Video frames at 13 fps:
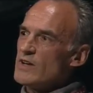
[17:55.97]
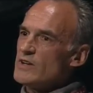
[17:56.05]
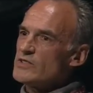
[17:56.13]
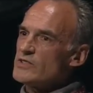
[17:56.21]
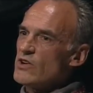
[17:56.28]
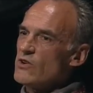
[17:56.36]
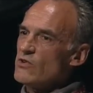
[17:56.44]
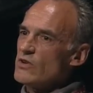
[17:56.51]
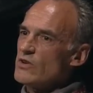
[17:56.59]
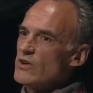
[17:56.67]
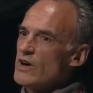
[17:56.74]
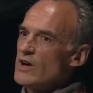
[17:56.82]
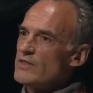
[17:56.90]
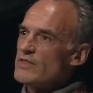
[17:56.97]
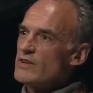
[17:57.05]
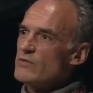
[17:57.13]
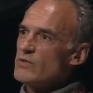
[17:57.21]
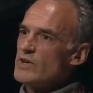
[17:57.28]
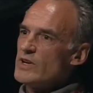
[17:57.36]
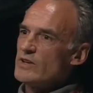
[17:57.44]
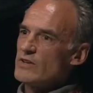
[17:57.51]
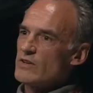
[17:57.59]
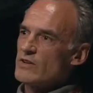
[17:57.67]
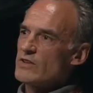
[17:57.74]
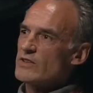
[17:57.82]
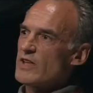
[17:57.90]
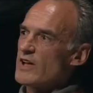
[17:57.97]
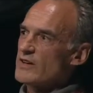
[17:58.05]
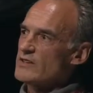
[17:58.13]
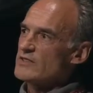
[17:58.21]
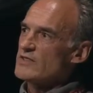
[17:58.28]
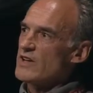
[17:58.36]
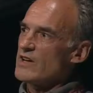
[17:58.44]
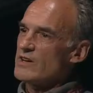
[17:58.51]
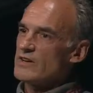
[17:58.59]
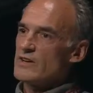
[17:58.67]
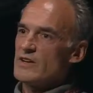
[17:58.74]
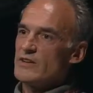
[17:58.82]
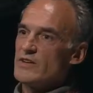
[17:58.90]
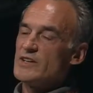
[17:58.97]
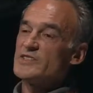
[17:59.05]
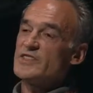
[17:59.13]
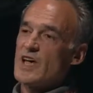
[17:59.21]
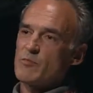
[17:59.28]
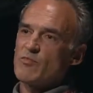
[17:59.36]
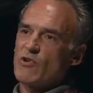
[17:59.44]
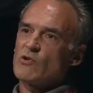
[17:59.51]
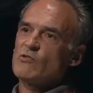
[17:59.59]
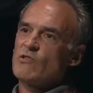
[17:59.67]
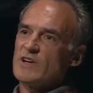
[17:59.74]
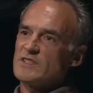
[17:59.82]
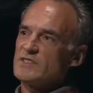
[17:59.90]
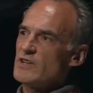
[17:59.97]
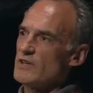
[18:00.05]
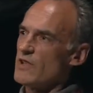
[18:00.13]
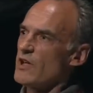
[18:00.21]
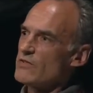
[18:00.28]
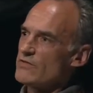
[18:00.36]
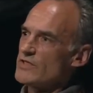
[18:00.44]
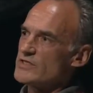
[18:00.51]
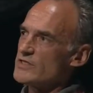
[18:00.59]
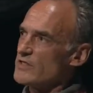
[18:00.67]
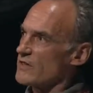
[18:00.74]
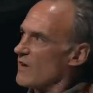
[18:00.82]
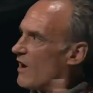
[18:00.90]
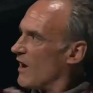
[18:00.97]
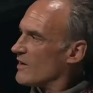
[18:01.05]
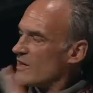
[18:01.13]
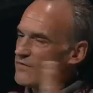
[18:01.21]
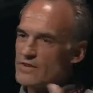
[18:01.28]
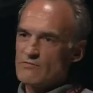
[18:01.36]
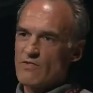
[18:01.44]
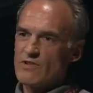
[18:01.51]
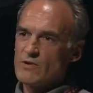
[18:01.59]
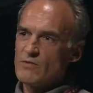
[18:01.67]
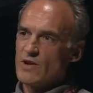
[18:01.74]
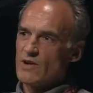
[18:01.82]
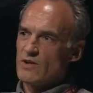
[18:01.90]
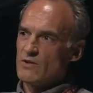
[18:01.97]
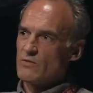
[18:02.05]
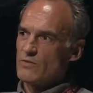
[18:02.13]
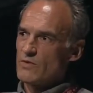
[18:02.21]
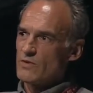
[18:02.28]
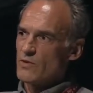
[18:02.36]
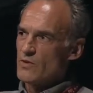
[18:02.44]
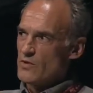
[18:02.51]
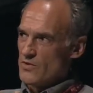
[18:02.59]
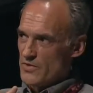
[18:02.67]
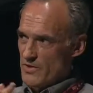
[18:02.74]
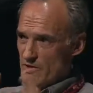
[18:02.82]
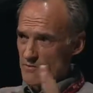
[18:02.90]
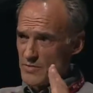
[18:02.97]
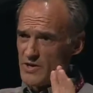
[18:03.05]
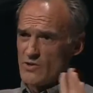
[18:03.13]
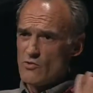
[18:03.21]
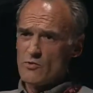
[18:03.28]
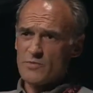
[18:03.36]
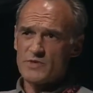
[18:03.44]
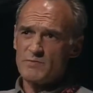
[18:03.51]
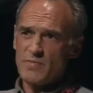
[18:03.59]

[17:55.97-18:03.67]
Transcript: So I think we need to look at that and say, is that progress? A lot of us are living very well. There have been enormous